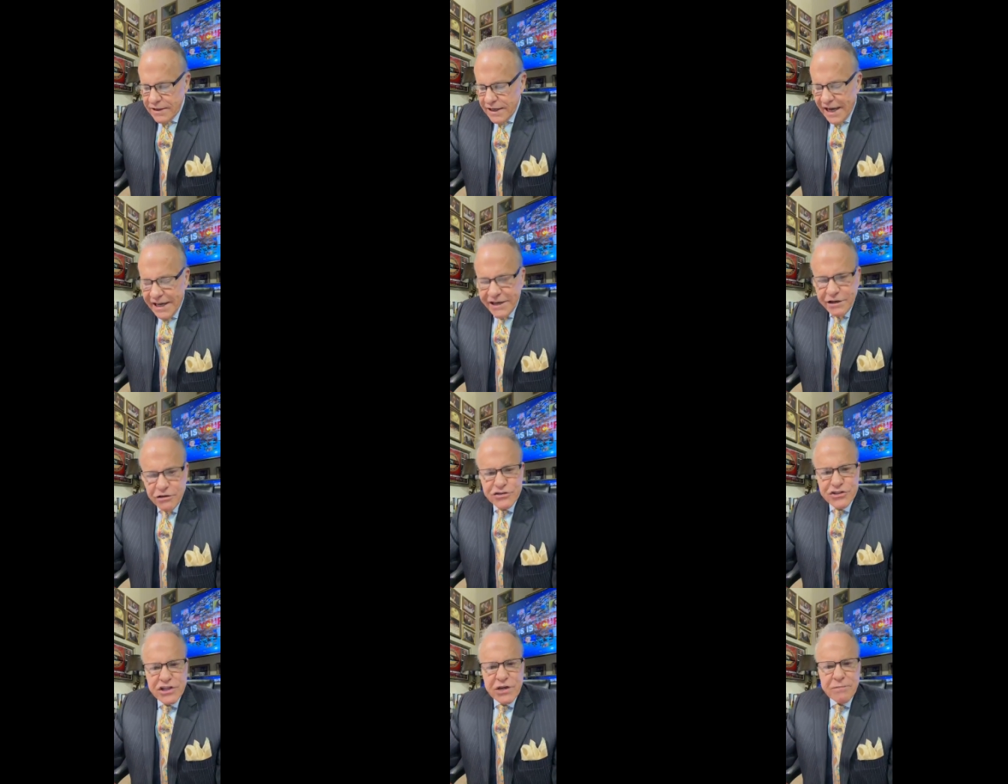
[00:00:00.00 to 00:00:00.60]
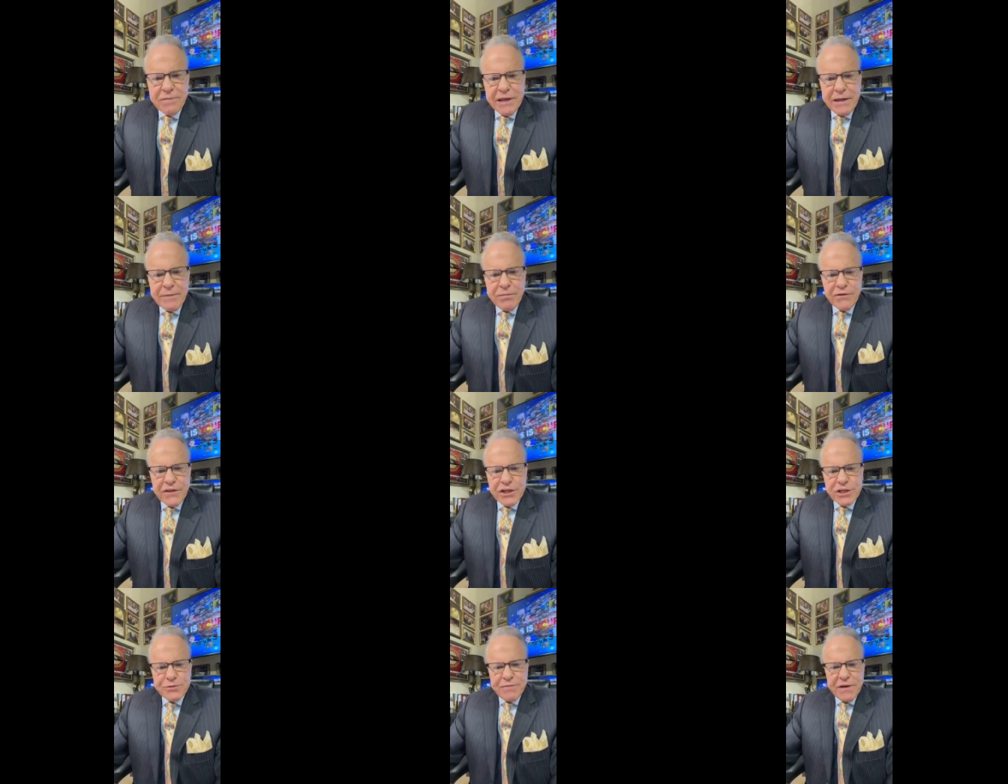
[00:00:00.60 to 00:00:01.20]
I know some
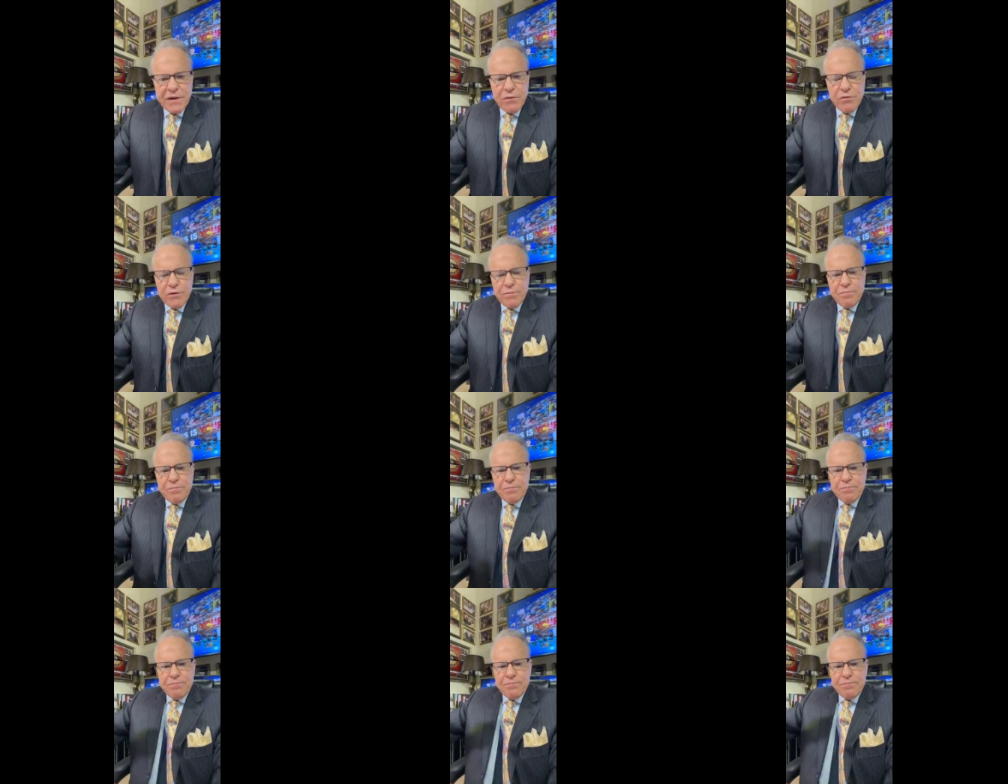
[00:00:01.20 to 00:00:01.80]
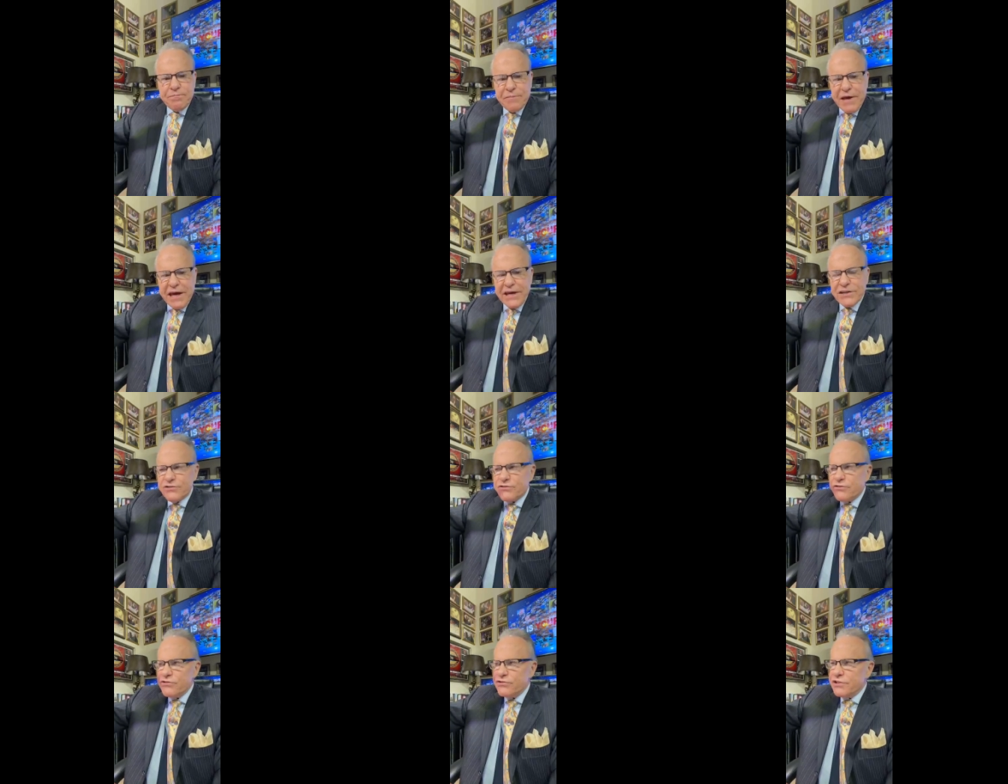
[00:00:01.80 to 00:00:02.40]
people that's been with
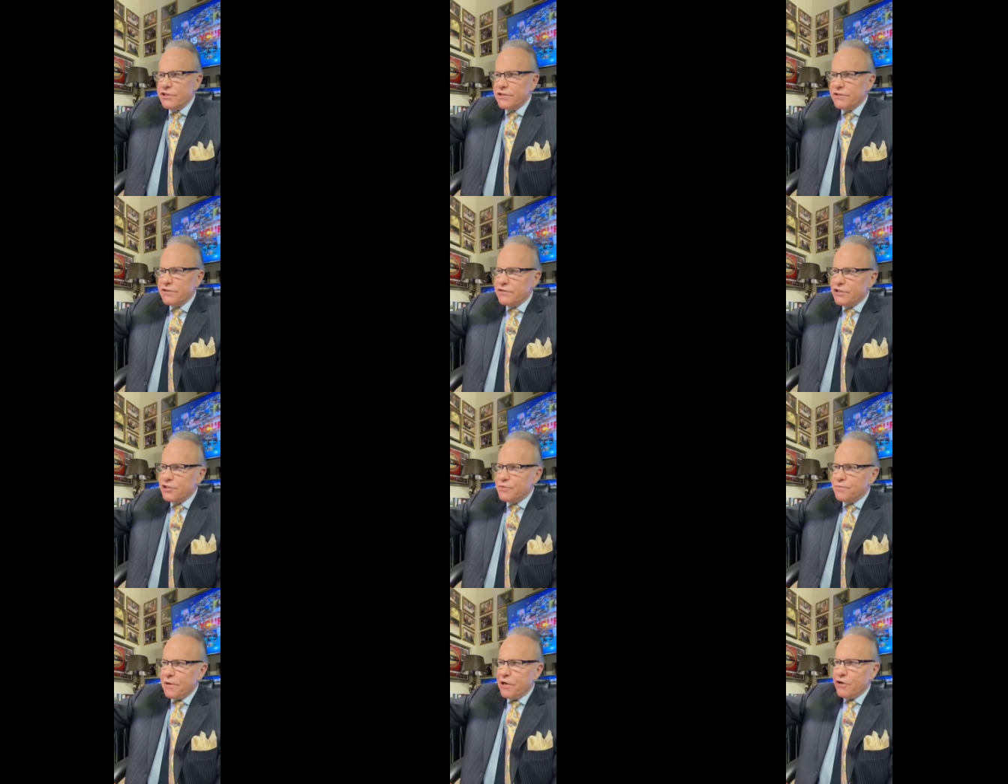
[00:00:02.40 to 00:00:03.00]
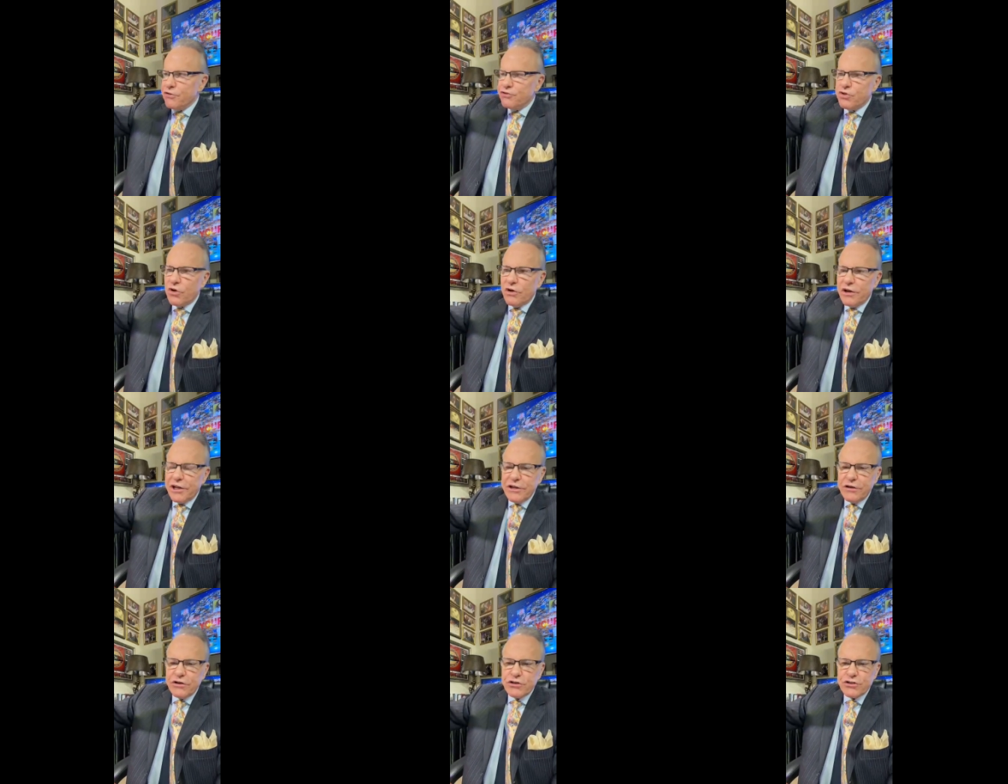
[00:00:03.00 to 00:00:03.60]
pastors and spiritual
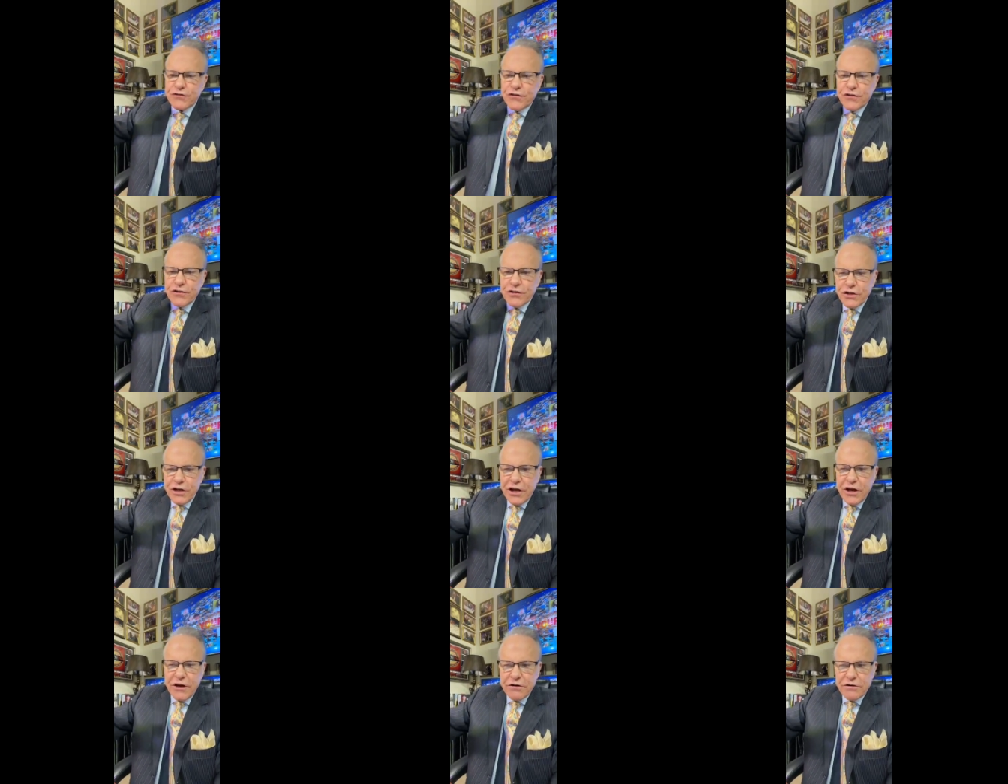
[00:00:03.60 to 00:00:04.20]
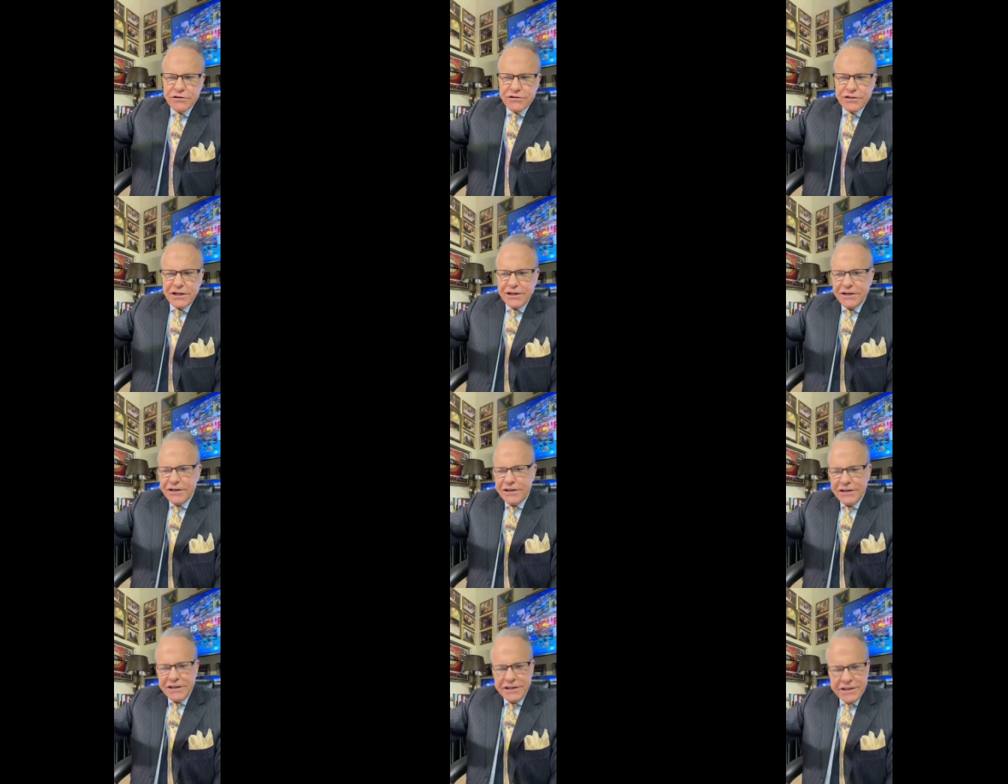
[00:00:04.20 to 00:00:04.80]
leaders for years
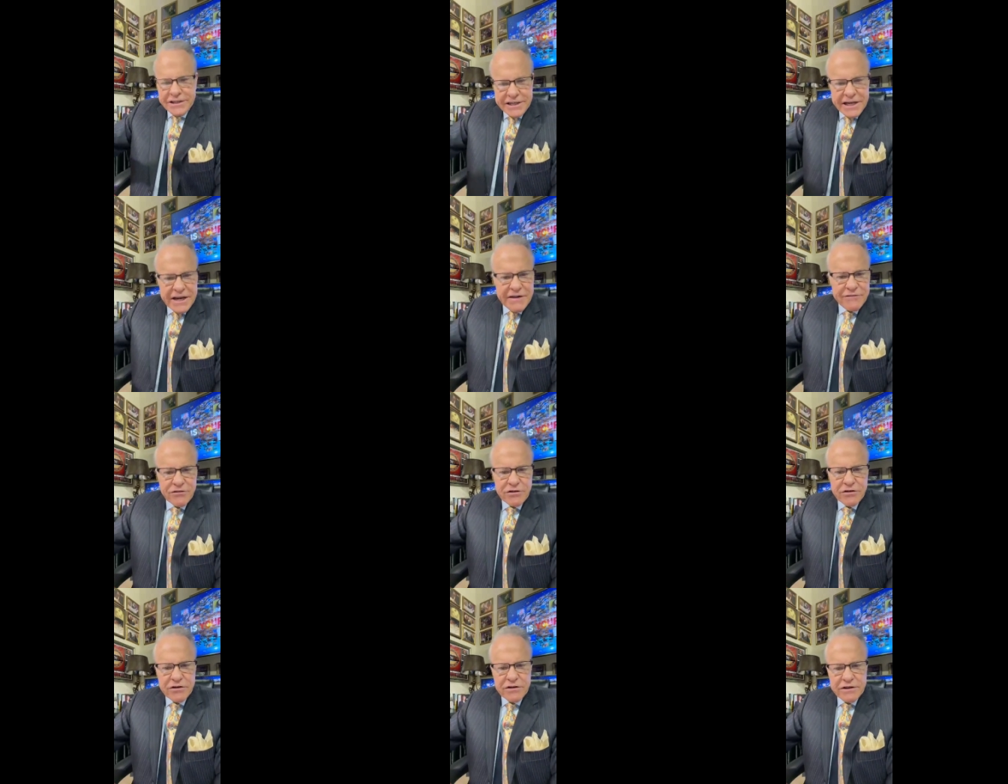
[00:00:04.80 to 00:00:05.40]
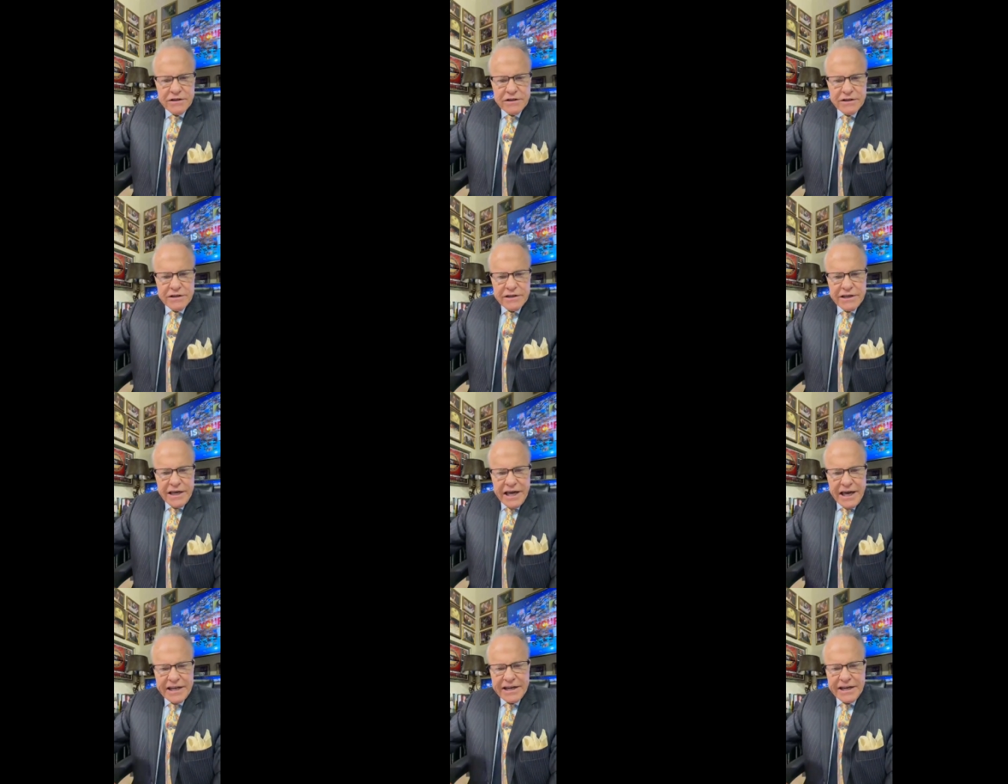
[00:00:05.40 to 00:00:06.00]
and never
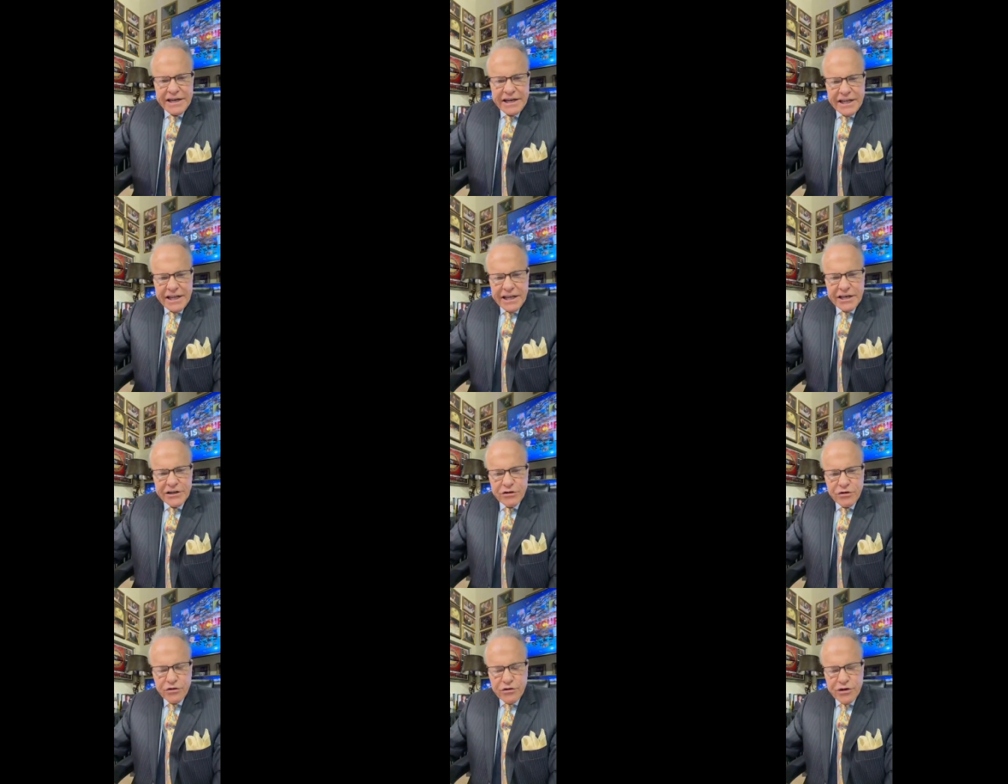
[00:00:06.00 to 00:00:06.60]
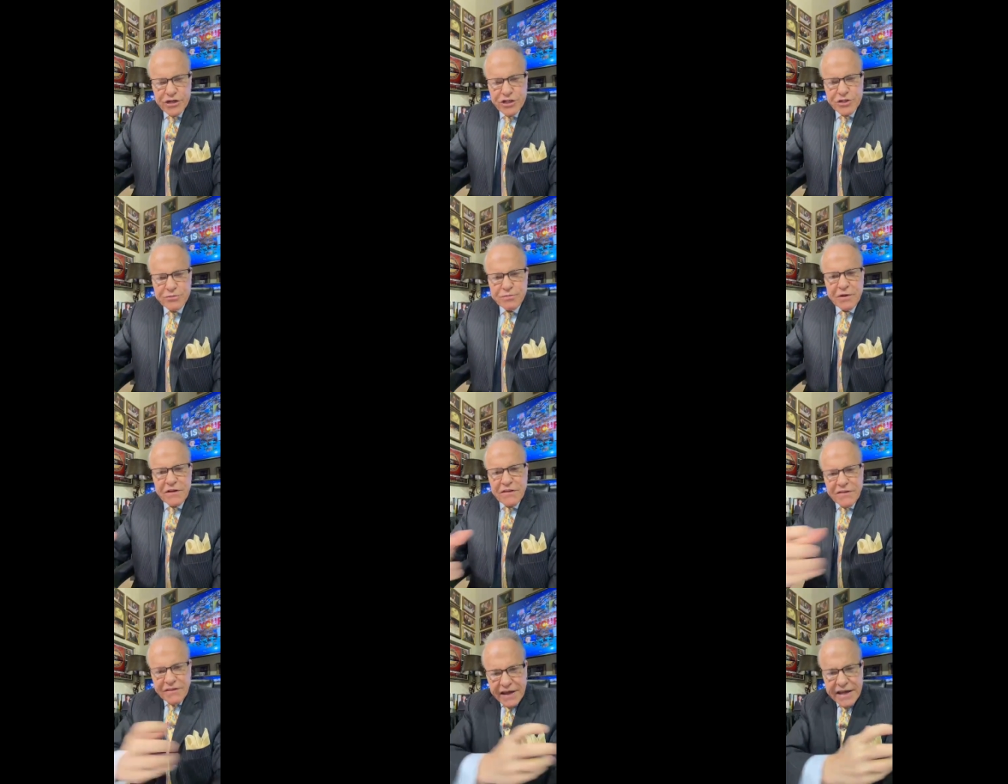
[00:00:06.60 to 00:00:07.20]
had any increase,
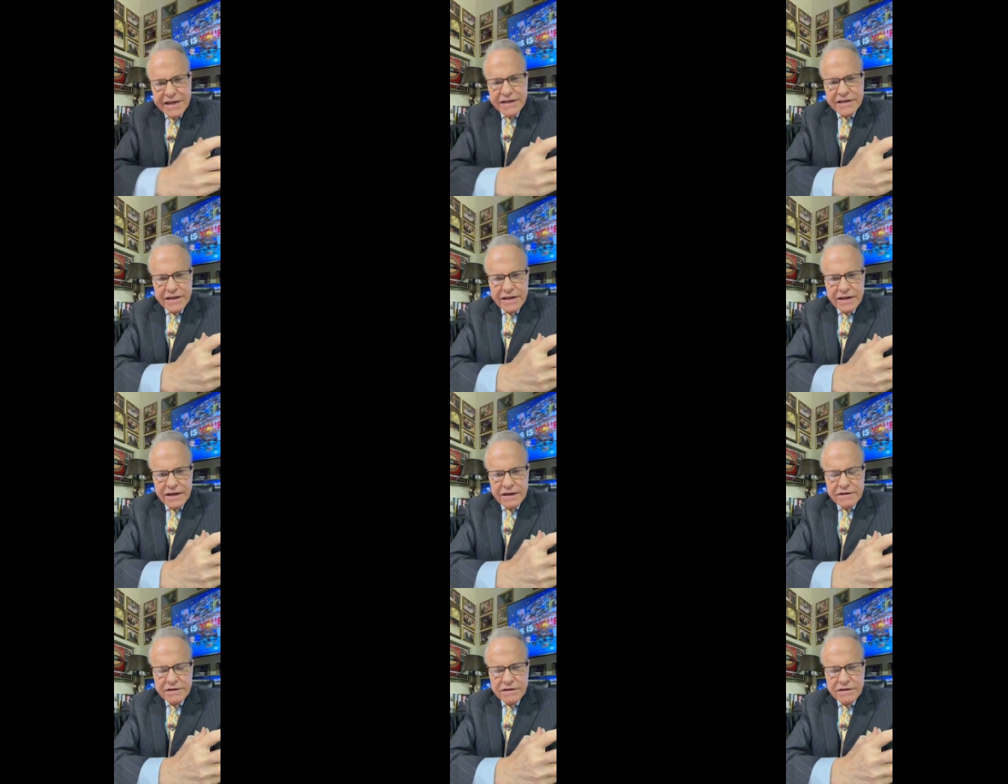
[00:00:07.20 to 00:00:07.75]
but they did.